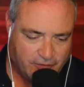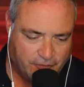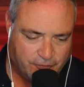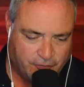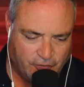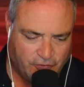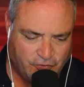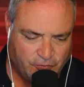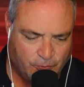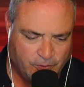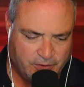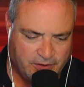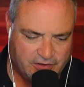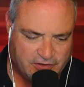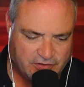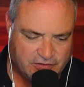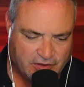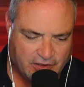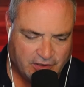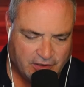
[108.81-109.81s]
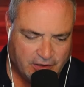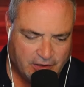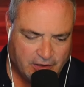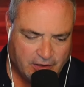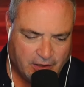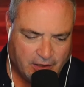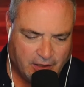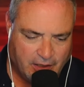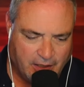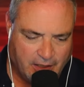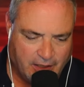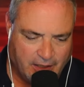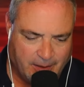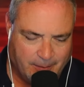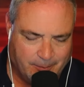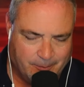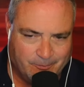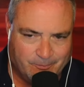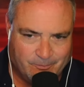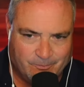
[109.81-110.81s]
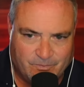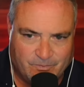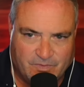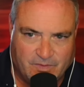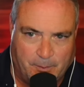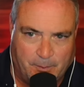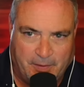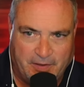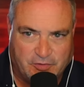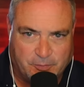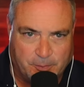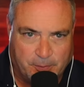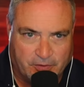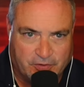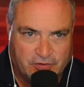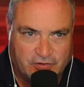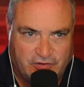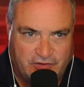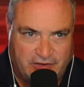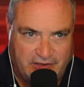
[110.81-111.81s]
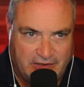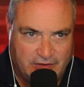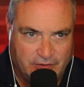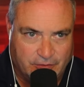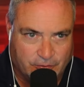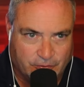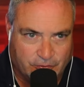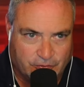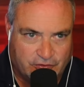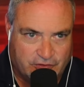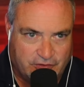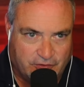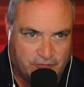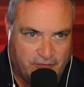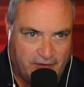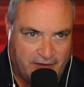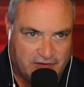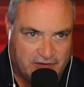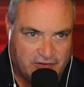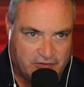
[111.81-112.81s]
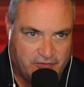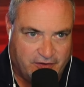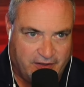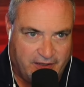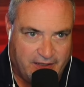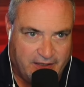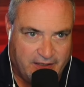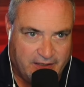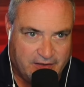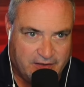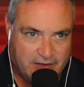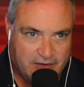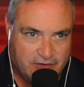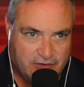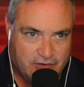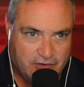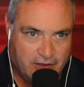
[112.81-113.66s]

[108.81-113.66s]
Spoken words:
The first one is the Pittsburgh Steelers defensive end,